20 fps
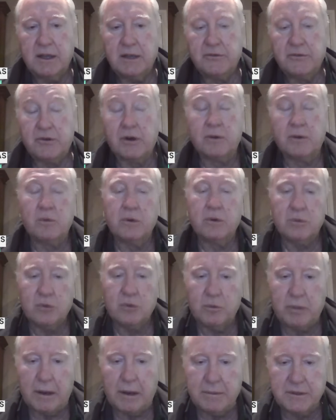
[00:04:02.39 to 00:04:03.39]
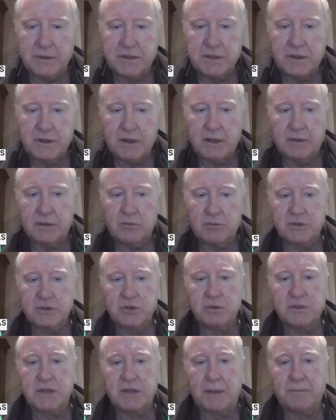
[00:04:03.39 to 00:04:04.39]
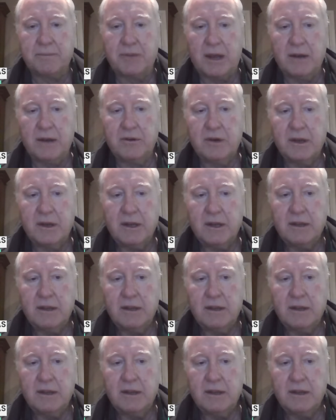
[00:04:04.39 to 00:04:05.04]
Sorry, we'll publish the resource update.